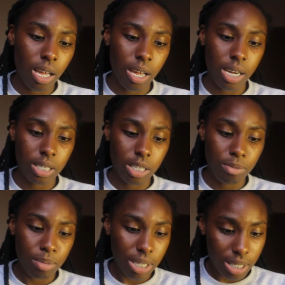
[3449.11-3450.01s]

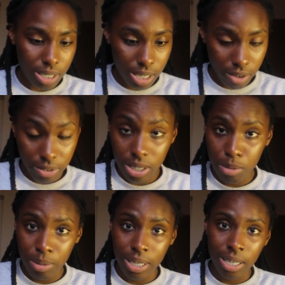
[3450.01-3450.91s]
achievement and
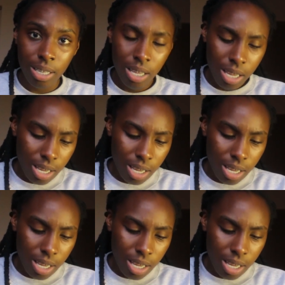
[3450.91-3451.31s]
self-discipline